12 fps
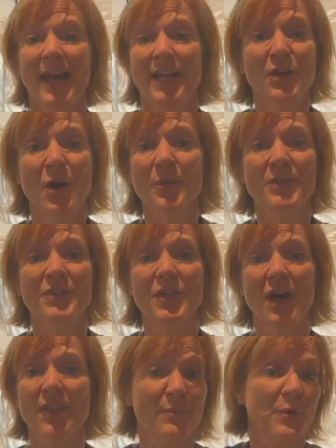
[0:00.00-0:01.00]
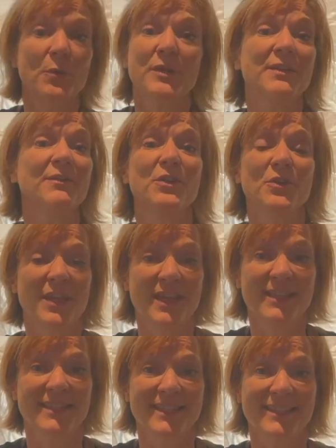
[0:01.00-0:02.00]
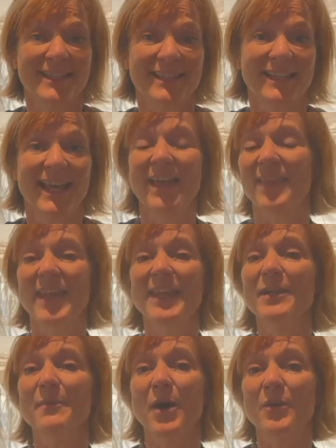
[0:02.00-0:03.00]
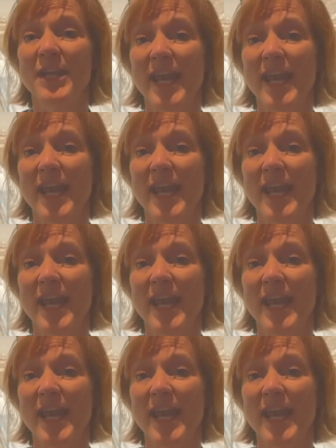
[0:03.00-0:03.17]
and no one saw them. No one even knew they existed. And then in about